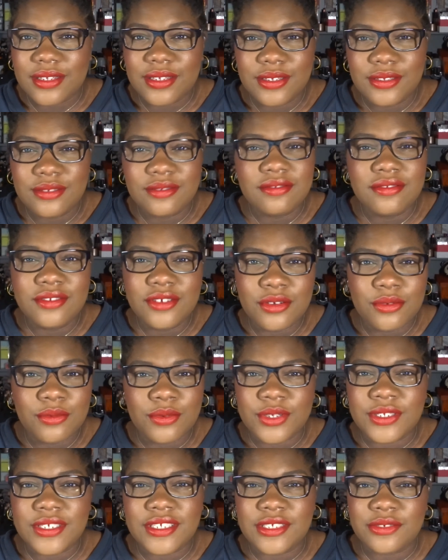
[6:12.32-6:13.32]
no
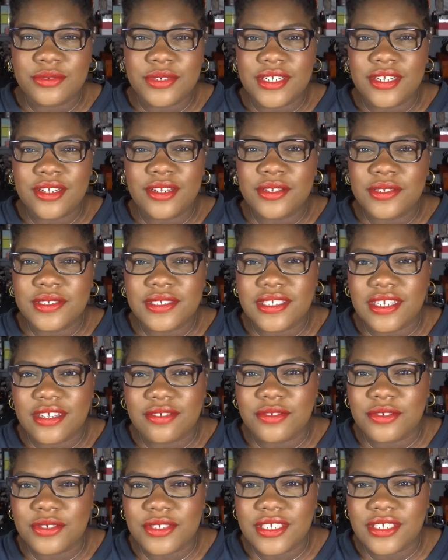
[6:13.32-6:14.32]
one is really close enough
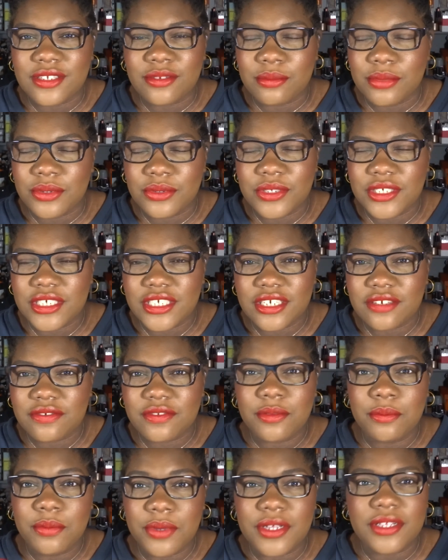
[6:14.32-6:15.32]
to see the blue
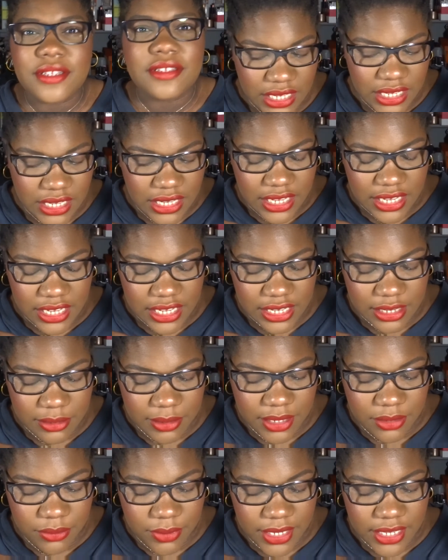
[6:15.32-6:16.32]
shift. But
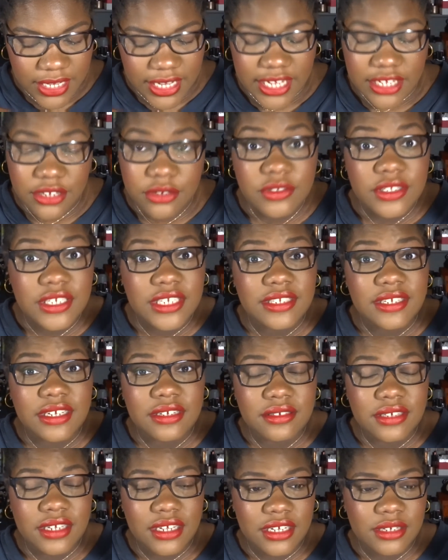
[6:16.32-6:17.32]
anyway, I used it 10
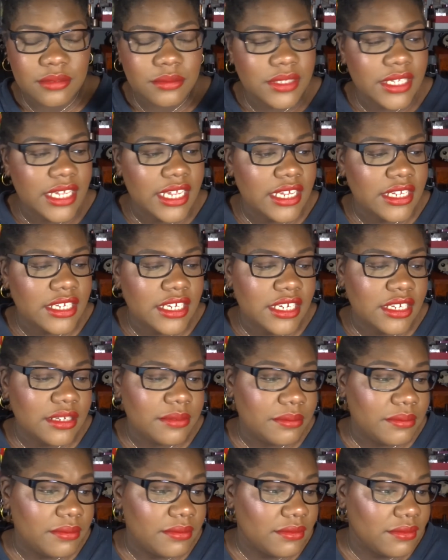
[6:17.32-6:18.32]
times,
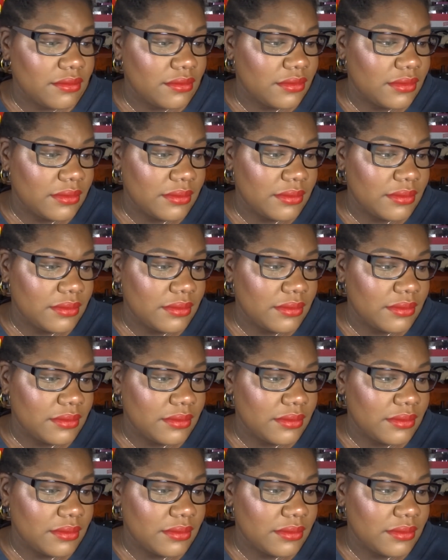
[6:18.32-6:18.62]
and